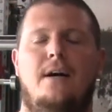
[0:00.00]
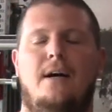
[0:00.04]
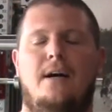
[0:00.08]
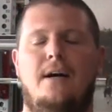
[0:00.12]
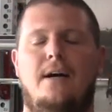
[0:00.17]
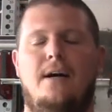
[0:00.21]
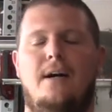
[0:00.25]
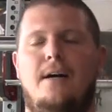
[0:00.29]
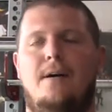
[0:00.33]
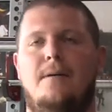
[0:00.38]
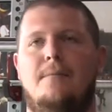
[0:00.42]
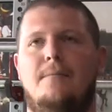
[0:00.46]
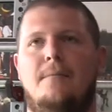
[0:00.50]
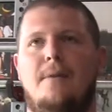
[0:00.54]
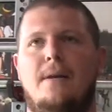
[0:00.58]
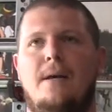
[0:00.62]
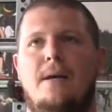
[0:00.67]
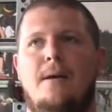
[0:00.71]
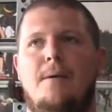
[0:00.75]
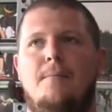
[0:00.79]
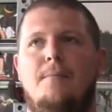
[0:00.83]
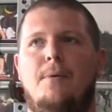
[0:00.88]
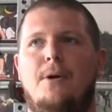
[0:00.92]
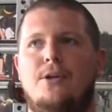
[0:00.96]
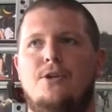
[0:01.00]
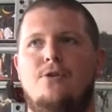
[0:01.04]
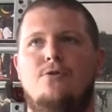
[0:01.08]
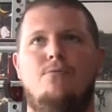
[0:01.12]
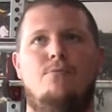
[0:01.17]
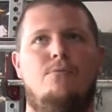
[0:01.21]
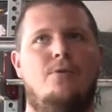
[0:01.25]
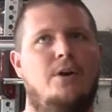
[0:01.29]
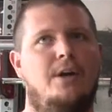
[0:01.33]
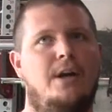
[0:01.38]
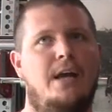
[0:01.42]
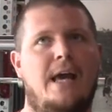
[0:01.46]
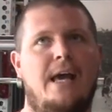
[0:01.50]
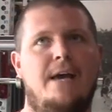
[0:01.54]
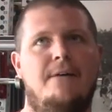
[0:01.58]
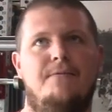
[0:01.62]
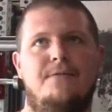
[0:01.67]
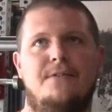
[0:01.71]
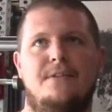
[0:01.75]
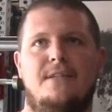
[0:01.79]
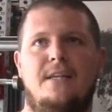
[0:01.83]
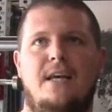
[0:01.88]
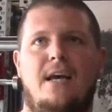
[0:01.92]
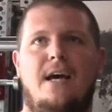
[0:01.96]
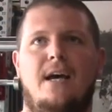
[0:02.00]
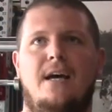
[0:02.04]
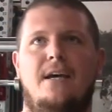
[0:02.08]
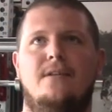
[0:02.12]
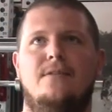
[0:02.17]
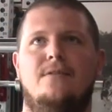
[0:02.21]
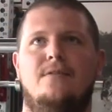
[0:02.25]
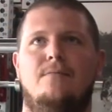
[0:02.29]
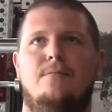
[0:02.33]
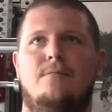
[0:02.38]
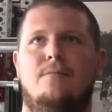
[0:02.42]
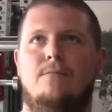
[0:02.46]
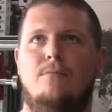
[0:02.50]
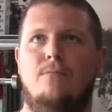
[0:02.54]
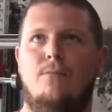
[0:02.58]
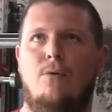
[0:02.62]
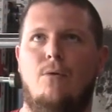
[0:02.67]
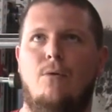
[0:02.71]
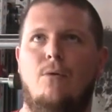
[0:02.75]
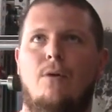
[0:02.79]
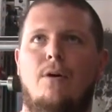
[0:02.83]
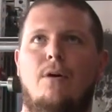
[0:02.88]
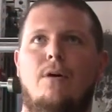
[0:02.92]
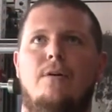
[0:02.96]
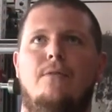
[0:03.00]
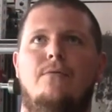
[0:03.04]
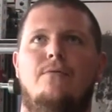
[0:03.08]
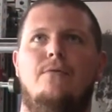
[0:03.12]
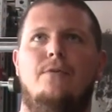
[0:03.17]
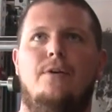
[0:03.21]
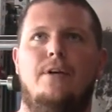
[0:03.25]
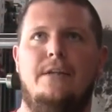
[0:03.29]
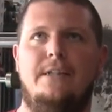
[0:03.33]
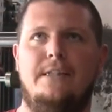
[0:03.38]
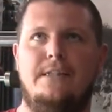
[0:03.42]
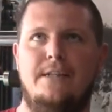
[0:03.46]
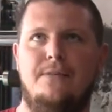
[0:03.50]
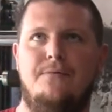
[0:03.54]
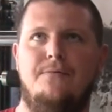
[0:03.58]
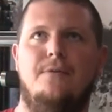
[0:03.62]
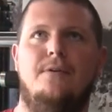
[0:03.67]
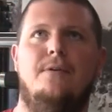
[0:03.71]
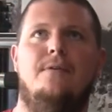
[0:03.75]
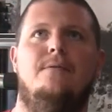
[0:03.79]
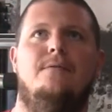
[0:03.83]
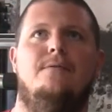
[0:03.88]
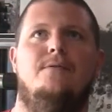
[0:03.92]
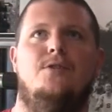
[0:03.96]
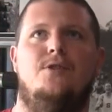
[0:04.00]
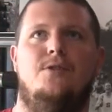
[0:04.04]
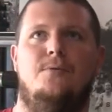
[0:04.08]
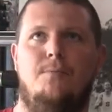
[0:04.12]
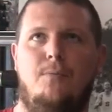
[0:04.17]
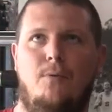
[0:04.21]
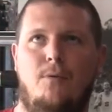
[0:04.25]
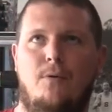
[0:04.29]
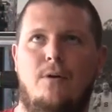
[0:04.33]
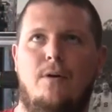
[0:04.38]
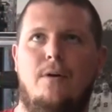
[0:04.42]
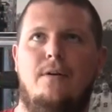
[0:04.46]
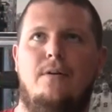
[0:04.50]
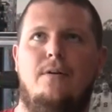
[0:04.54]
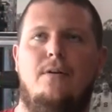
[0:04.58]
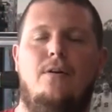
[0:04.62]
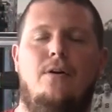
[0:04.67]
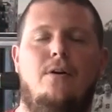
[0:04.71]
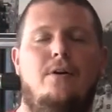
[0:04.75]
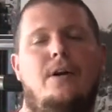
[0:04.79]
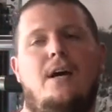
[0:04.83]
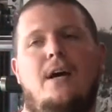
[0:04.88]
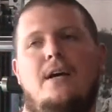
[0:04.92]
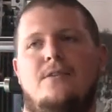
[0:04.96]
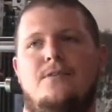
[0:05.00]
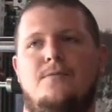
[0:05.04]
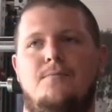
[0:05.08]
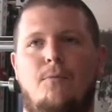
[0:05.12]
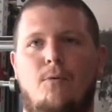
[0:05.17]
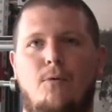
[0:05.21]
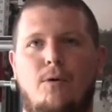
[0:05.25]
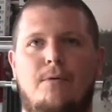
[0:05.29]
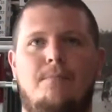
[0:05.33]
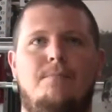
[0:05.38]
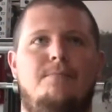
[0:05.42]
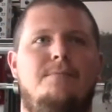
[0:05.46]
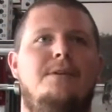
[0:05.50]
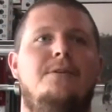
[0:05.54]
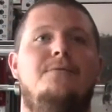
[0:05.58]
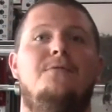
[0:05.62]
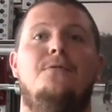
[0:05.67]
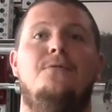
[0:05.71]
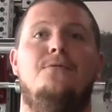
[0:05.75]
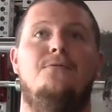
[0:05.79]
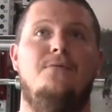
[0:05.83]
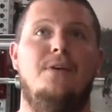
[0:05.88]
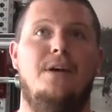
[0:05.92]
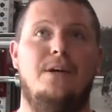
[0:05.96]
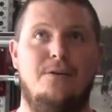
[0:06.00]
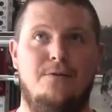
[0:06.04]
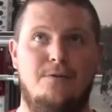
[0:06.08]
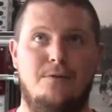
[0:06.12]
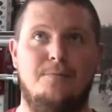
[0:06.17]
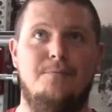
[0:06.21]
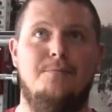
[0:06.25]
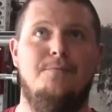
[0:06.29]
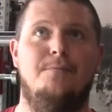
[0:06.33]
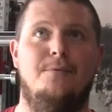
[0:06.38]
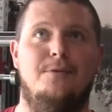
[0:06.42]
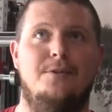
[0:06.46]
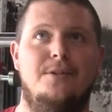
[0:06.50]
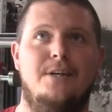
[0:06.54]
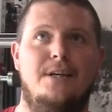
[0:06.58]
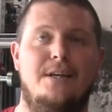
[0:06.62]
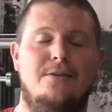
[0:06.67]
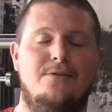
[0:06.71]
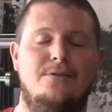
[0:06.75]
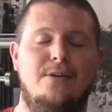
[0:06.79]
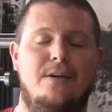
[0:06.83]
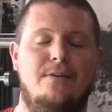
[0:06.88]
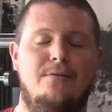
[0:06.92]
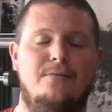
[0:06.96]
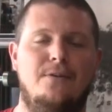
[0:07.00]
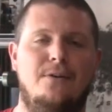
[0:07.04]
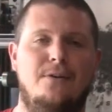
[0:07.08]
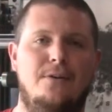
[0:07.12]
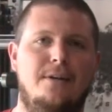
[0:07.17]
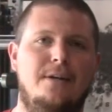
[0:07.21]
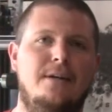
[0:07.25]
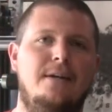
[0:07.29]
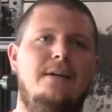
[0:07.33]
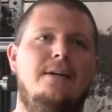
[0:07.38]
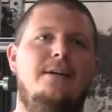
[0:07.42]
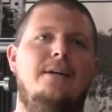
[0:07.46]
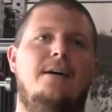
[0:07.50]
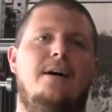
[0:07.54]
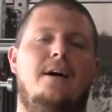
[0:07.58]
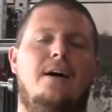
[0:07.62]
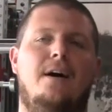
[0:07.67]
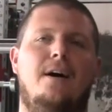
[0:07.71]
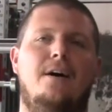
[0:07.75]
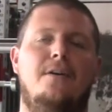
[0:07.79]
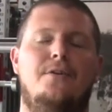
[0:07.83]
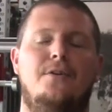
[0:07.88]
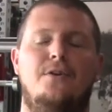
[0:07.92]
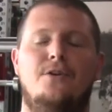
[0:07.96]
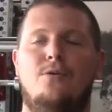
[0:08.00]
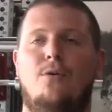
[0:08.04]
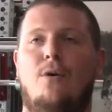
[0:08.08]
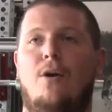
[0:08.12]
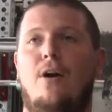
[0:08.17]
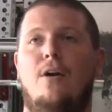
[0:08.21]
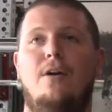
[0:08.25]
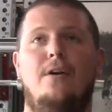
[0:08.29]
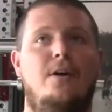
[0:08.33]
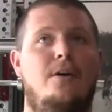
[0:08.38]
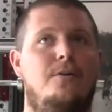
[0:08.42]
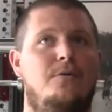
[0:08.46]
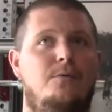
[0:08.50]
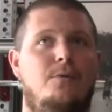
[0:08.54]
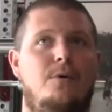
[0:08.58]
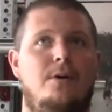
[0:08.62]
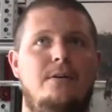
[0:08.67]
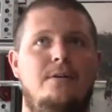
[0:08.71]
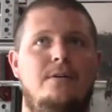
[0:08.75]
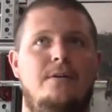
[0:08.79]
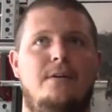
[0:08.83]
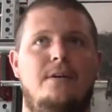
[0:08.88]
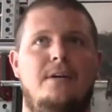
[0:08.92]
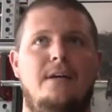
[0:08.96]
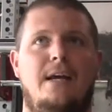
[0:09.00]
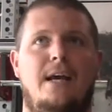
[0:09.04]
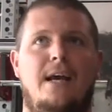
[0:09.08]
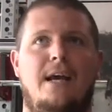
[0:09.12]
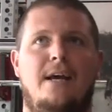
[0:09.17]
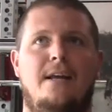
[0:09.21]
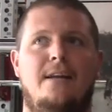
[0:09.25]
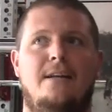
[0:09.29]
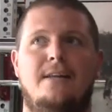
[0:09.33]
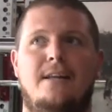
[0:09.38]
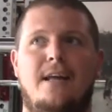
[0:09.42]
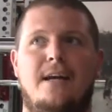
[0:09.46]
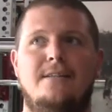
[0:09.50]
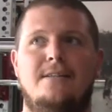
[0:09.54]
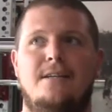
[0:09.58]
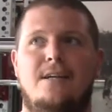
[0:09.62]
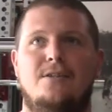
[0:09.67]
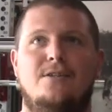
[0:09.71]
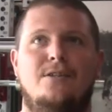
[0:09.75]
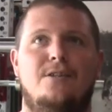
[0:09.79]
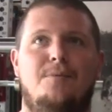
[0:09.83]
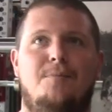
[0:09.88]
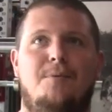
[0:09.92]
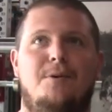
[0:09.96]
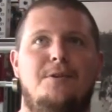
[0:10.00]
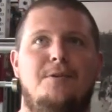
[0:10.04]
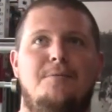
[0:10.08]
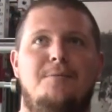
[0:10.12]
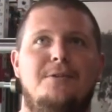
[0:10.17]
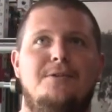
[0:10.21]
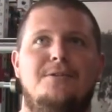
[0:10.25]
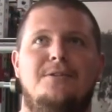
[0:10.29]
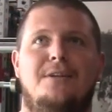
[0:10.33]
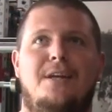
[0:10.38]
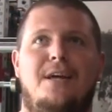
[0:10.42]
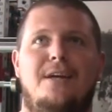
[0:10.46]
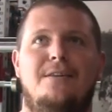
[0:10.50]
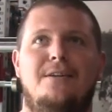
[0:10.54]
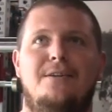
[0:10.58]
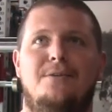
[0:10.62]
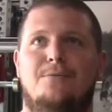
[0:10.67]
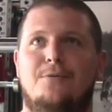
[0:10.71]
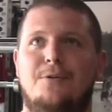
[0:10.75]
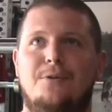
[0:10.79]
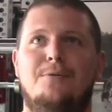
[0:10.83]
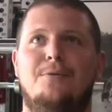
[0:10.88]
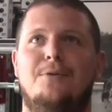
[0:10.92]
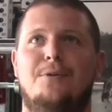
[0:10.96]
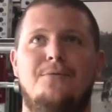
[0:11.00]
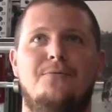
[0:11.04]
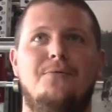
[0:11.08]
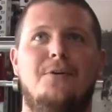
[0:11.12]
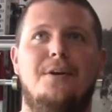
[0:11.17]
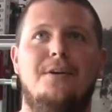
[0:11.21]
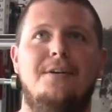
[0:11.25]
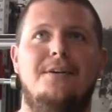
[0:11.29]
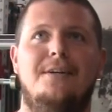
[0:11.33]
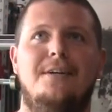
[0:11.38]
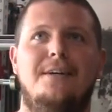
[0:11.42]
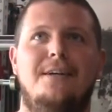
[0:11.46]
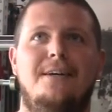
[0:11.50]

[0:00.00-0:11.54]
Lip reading: But you're going to emphasize more for a different sport, or not sport, different event per se, track and field, than you are another one. And that's actually the part that makes it, I think, really, really fun.